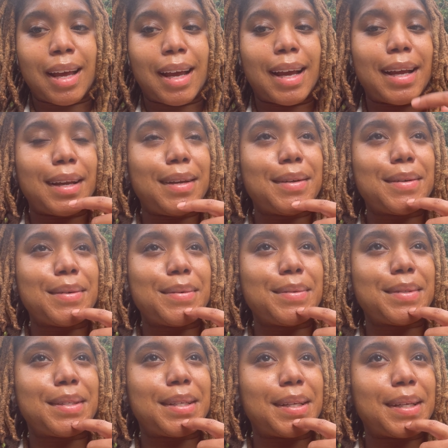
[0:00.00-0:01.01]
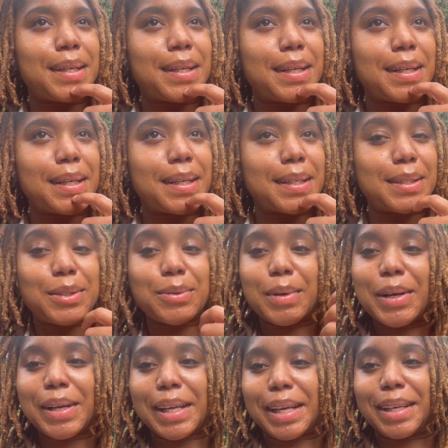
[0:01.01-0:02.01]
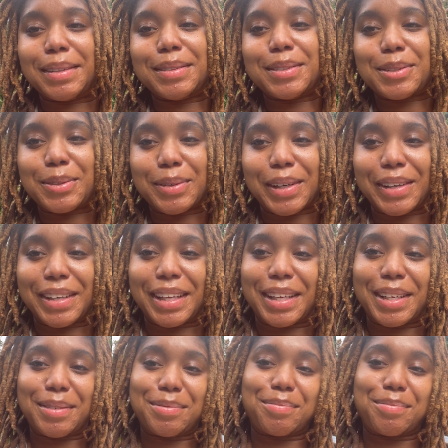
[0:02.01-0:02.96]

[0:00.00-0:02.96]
it's too early.